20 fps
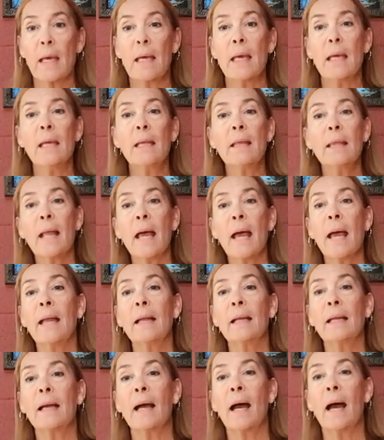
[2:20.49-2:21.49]
In
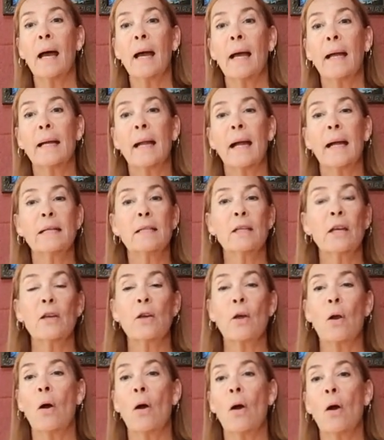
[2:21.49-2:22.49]
that guide, I tell
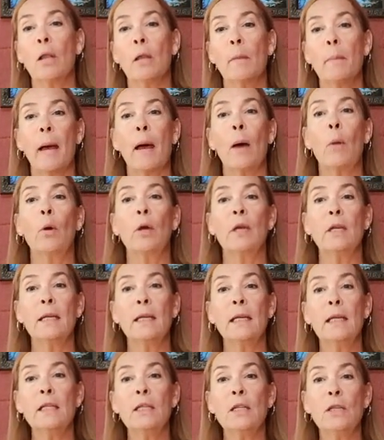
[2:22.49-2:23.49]
you all about what you
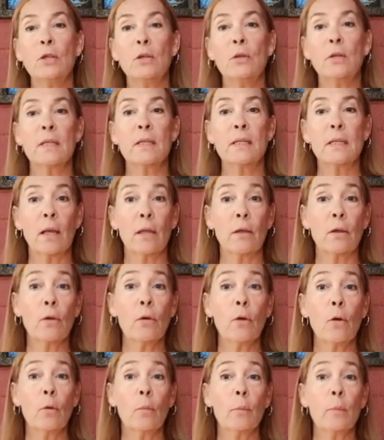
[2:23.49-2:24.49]
need to do to sell your
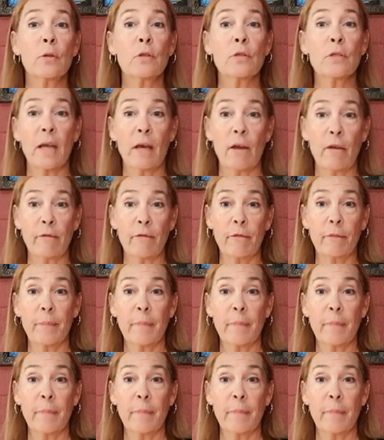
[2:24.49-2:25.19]
home yourself.